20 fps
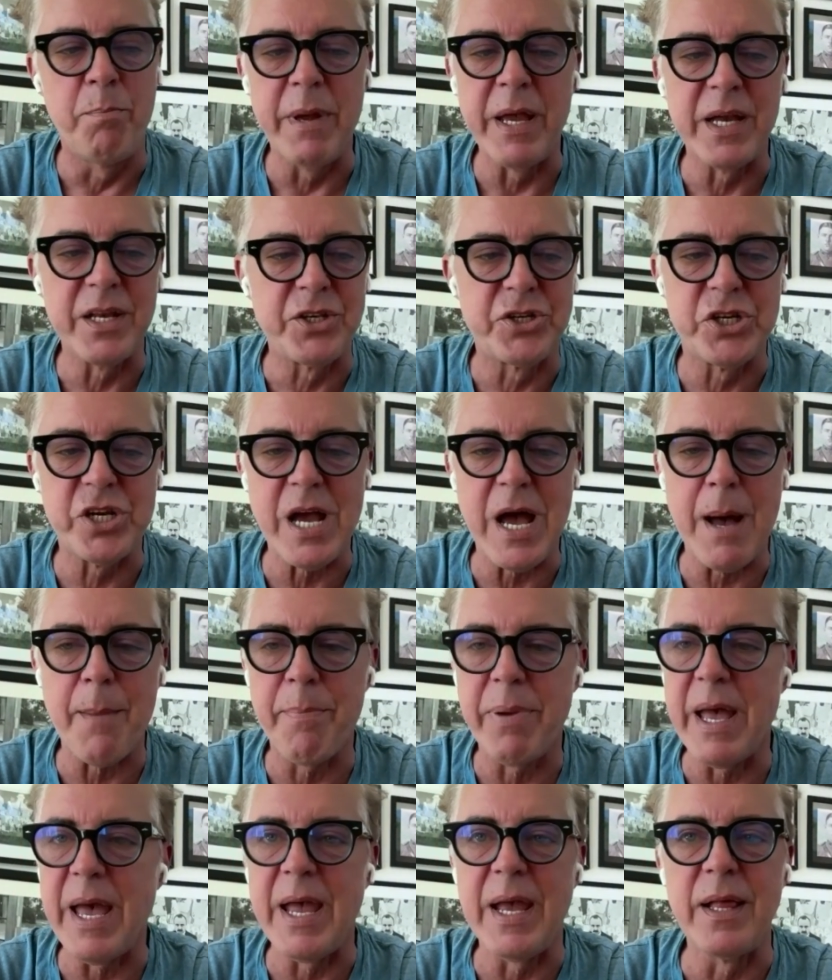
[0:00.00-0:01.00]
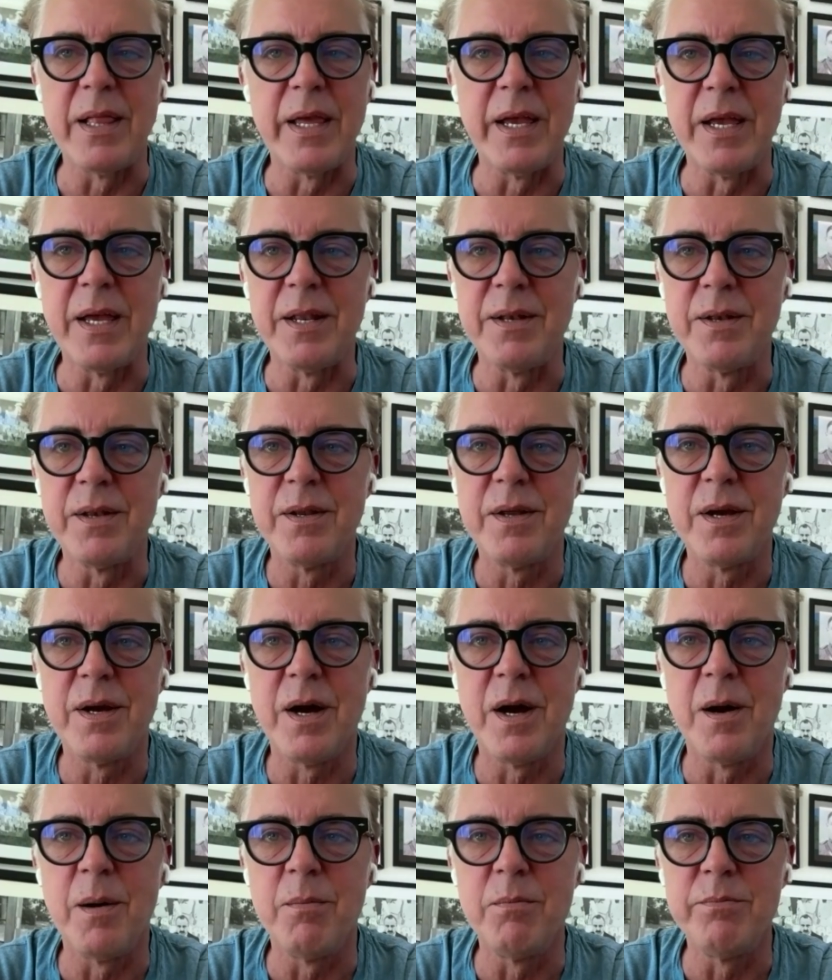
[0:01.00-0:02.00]
big chap alien
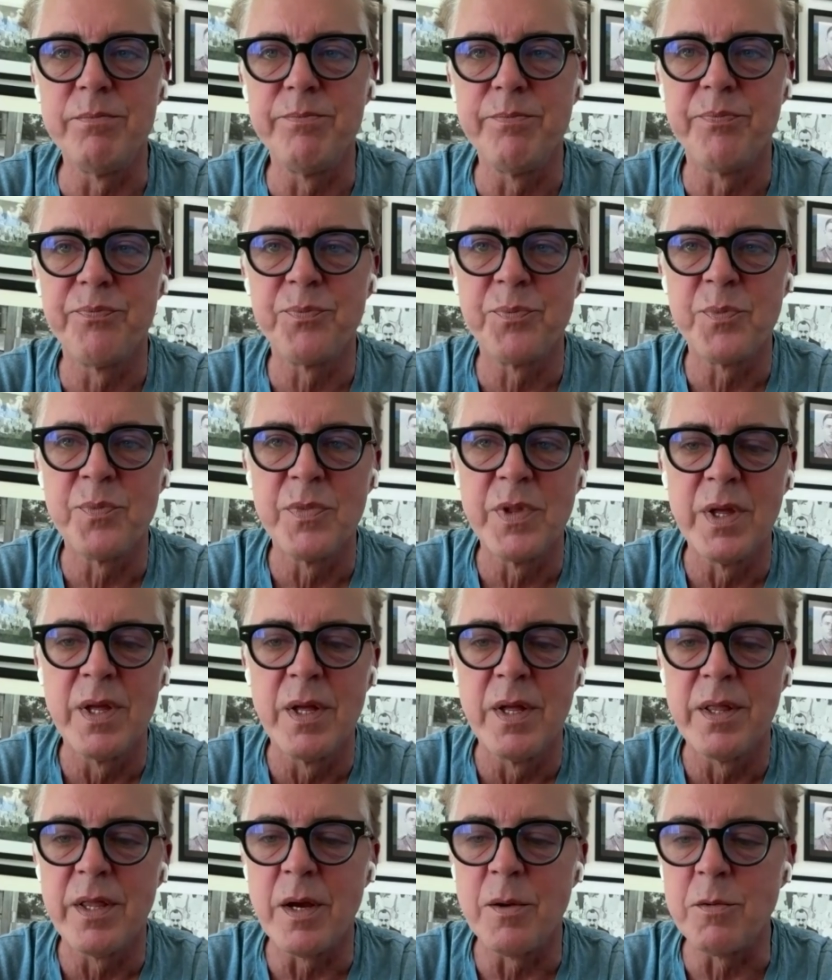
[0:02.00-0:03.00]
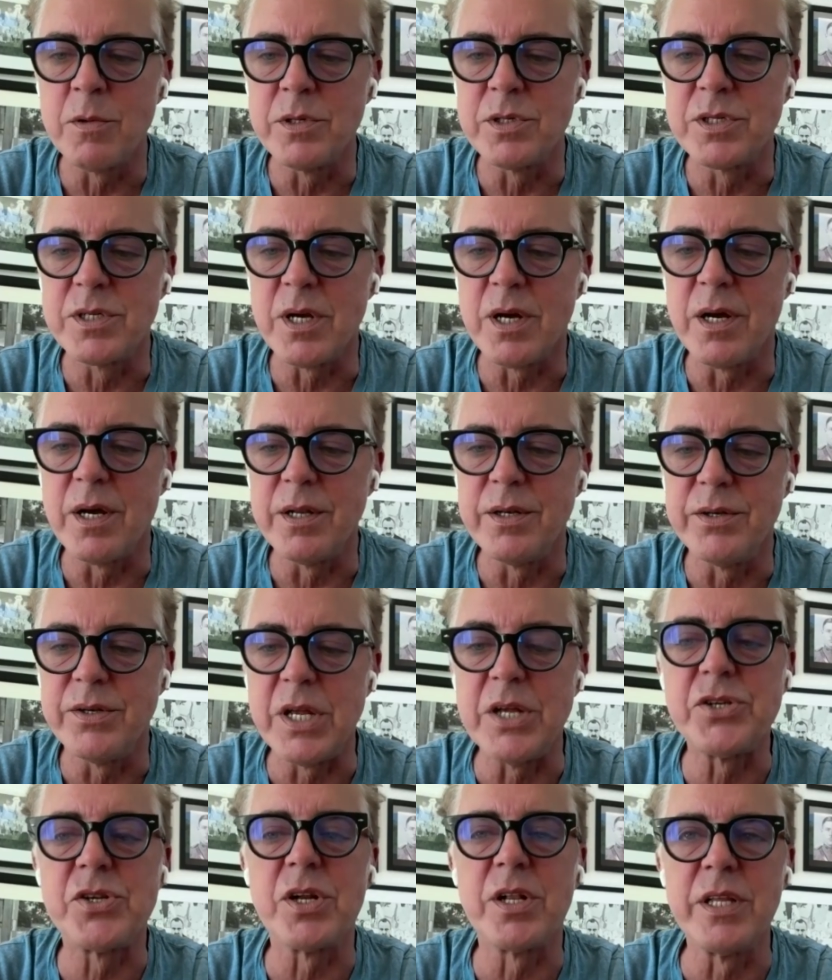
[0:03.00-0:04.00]
that was
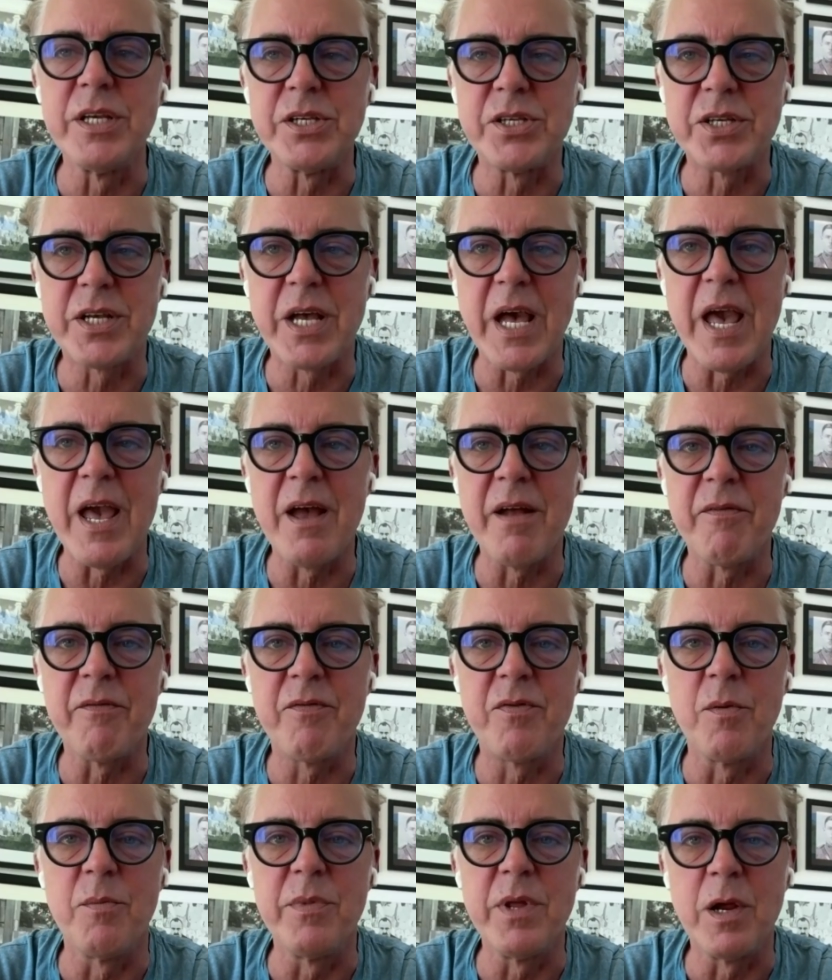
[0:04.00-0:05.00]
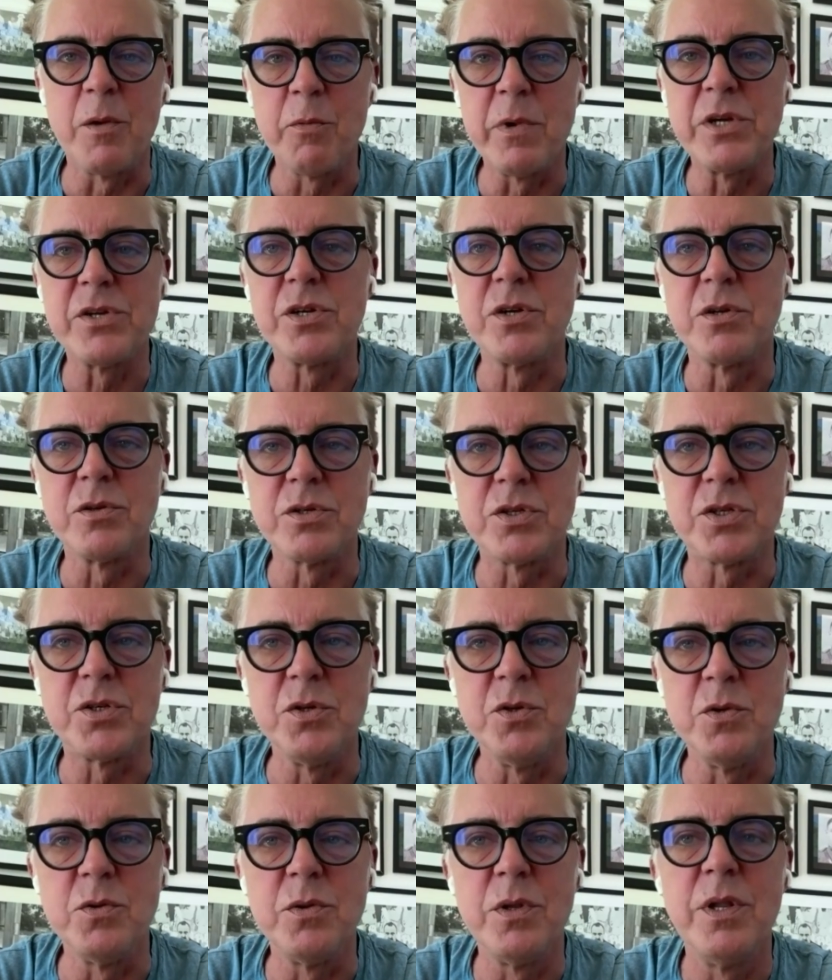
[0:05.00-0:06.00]
digitally scanned from the original
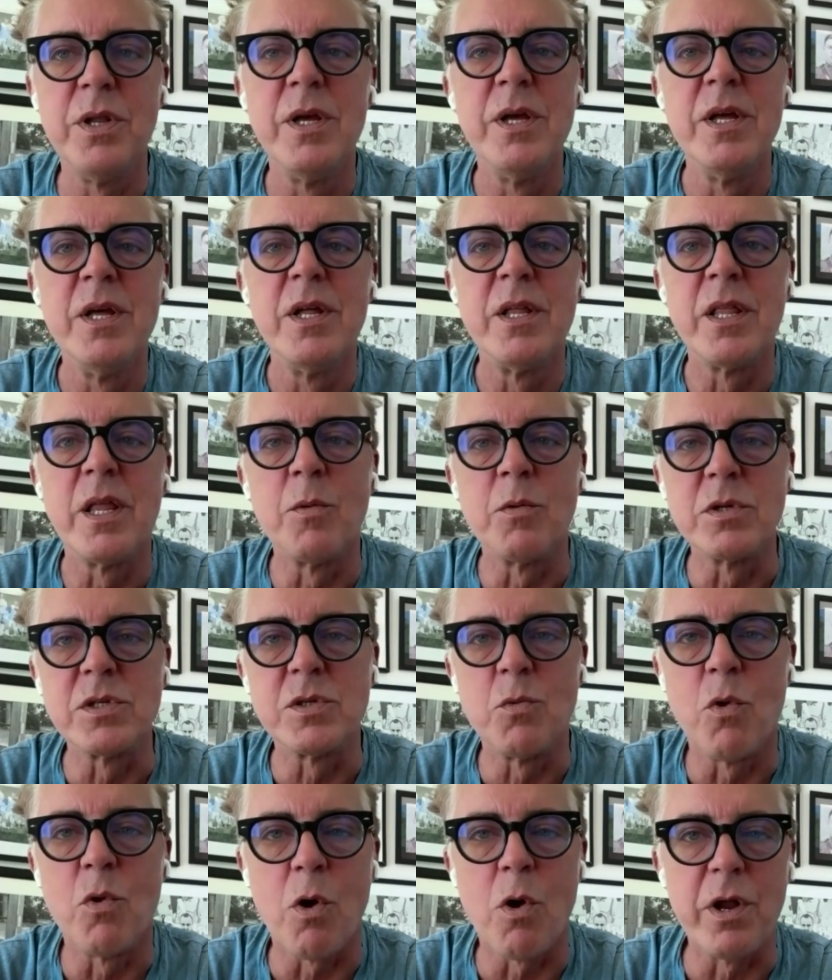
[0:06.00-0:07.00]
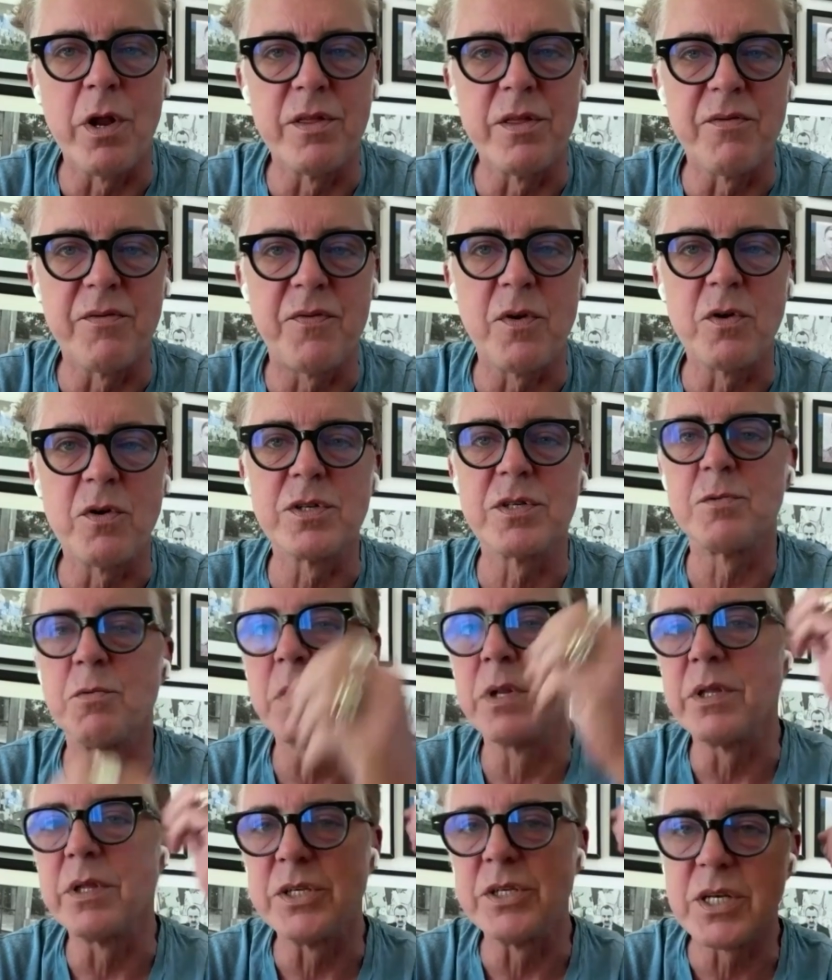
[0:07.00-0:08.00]
suit that was worn in the first
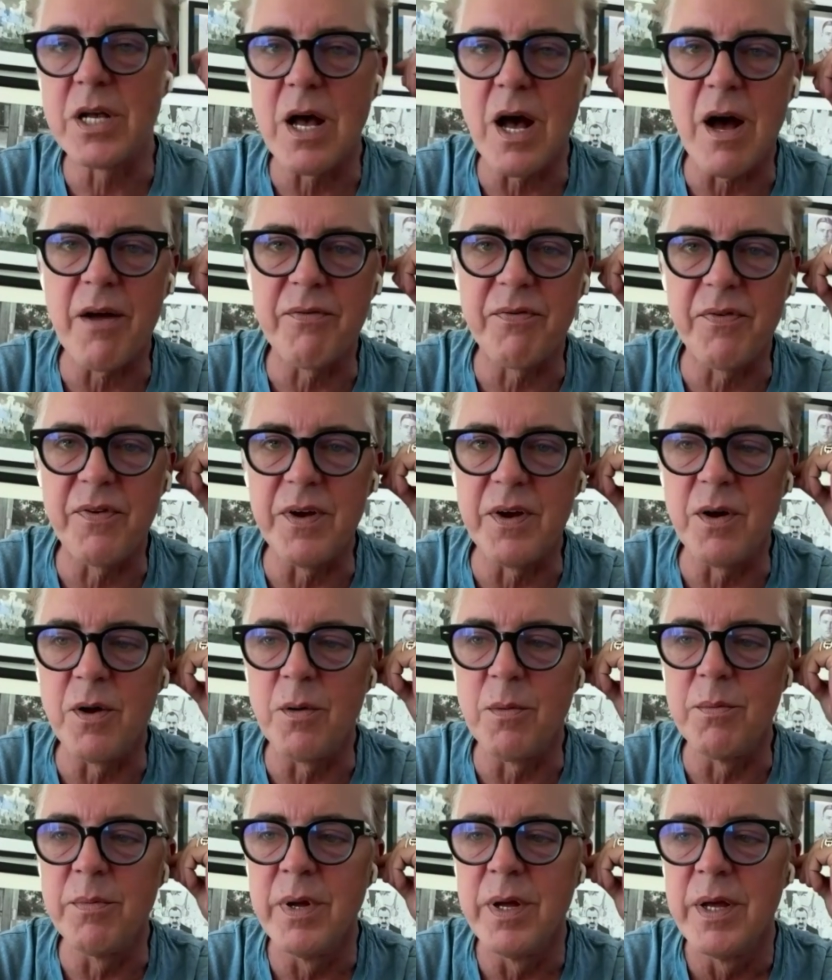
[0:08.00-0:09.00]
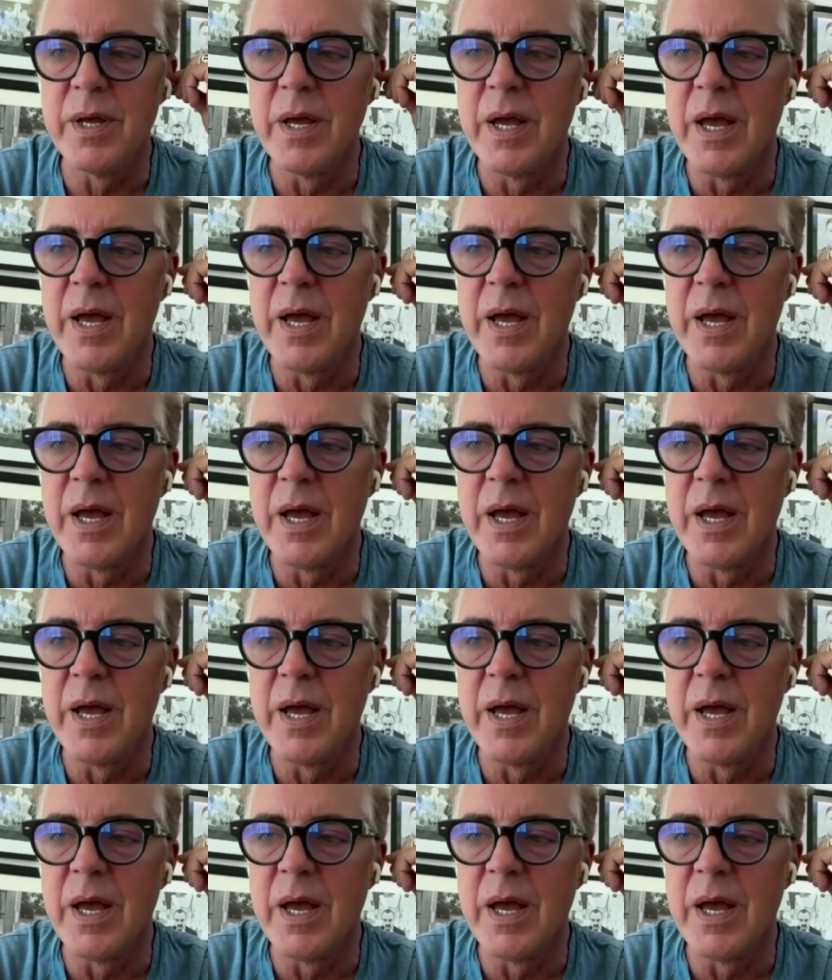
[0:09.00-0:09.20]
Ridley Scott film,